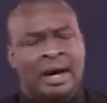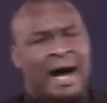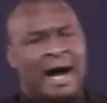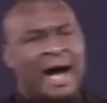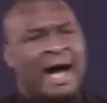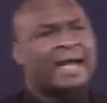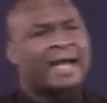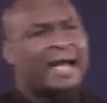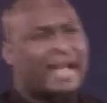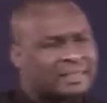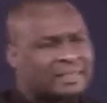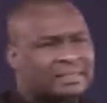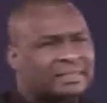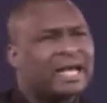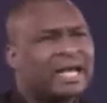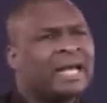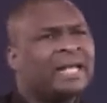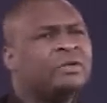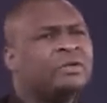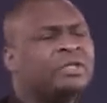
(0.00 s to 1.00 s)
I can
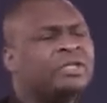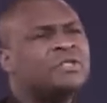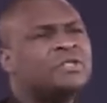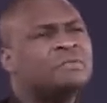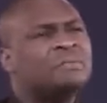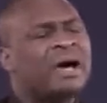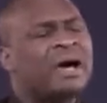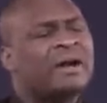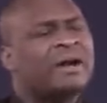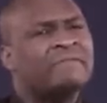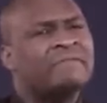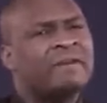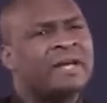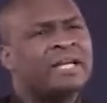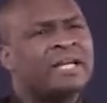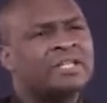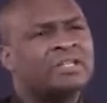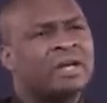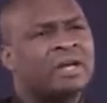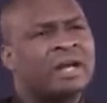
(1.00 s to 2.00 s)
tell you this by
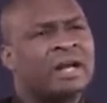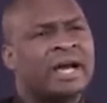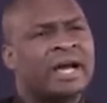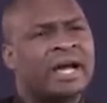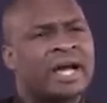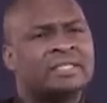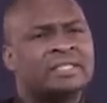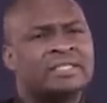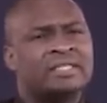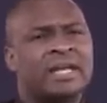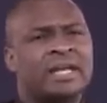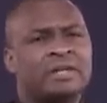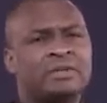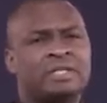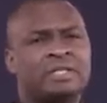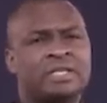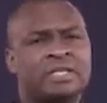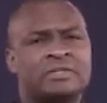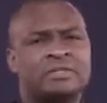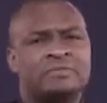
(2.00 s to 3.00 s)
revelation, and I can tell you
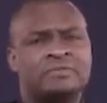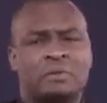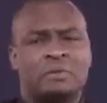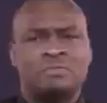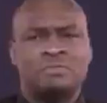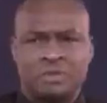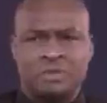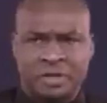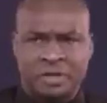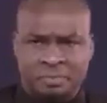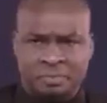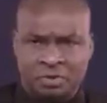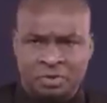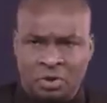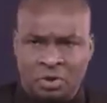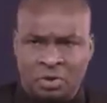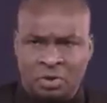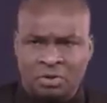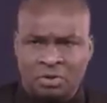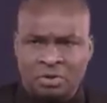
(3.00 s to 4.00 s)
this from
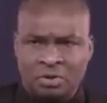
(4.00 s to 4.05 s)
scripture.